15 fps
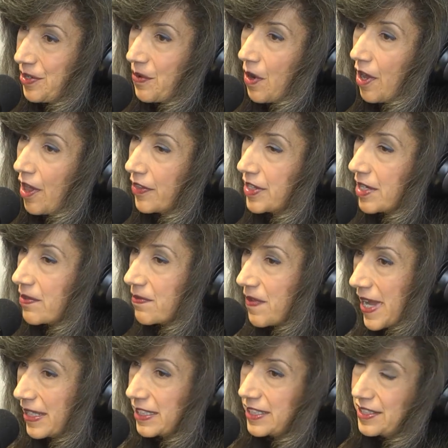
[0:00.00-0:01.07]
all the
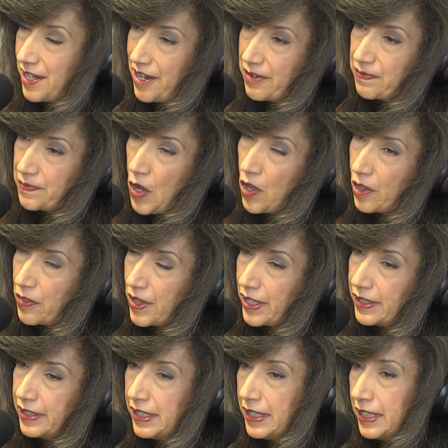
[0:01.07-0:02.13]
event stuff, all
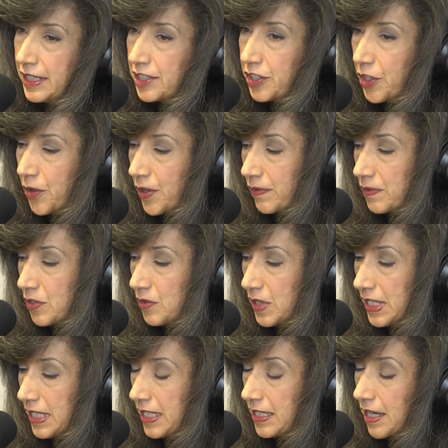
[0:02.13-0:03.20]
the, if you
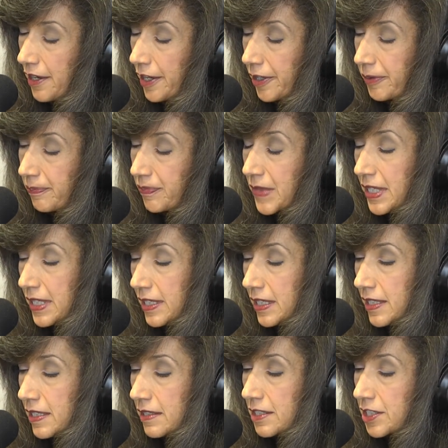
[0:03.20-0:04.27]
need
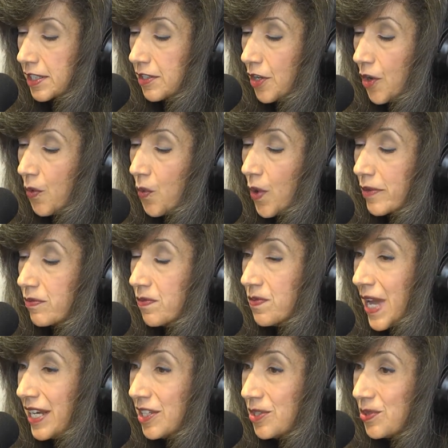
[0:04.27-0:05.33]
to know what
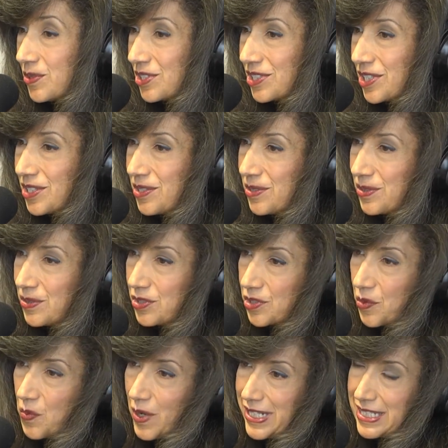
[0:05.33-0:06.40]
venues to use or
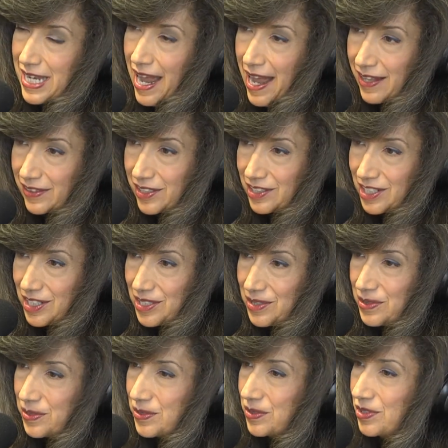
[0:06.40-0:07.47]
what talent to
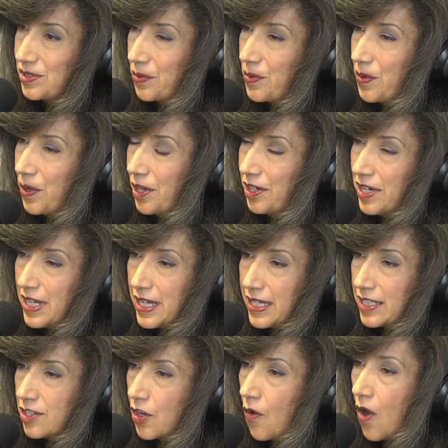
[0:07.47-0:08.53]
use or,
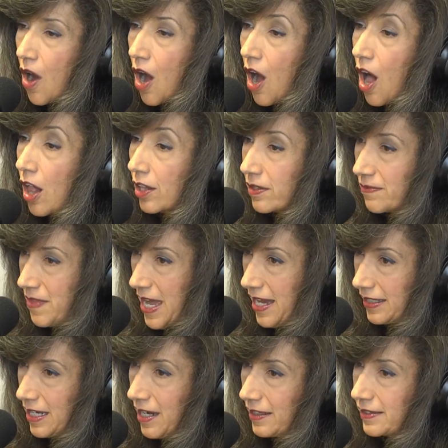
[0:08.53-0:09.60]
all of
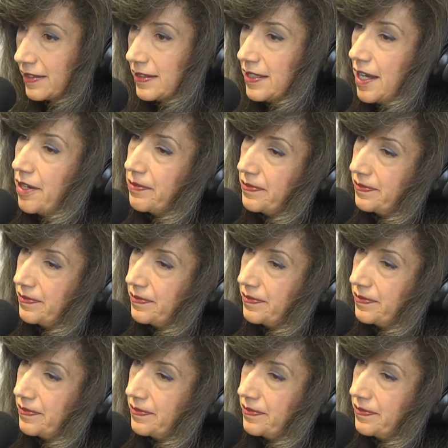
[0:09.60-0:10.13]
that kind of stuff.